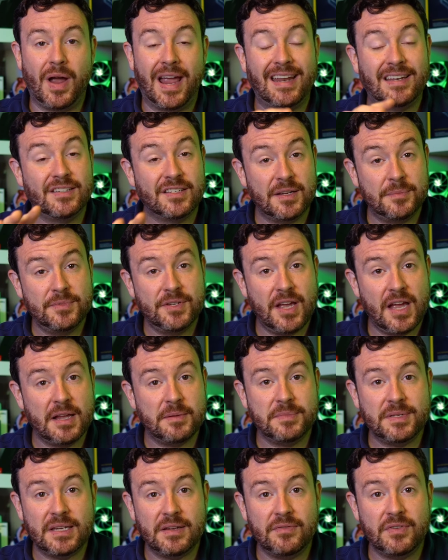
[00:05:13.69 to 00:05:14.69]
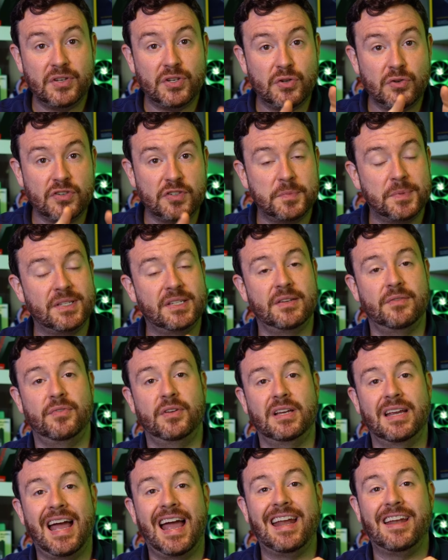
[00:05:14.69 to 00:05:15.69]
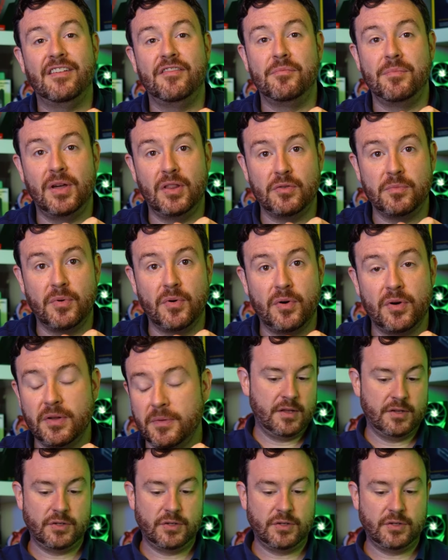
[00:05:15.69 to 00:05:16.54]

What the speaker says: and sometimes even your specific kind of motherboard.